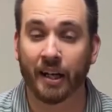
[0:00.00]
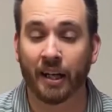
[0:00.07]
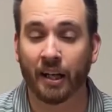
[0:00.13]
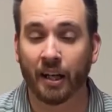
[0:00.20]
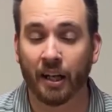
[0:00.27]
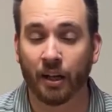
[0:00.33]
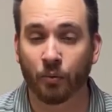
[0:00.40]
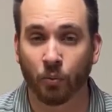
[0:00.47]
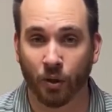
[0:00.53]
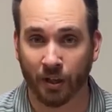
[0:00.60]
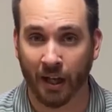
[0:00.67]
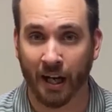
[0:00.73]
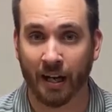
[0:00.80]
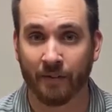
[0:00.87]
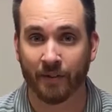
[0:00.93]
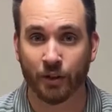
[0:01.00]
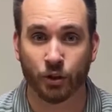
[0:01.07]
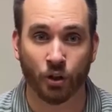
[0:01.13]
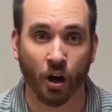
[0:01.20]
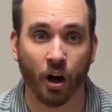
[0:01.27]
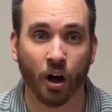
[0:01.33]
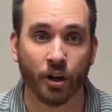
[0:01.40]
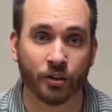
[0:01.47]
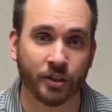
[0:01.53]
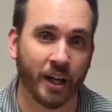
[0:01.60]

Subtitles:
and we're kind in charge.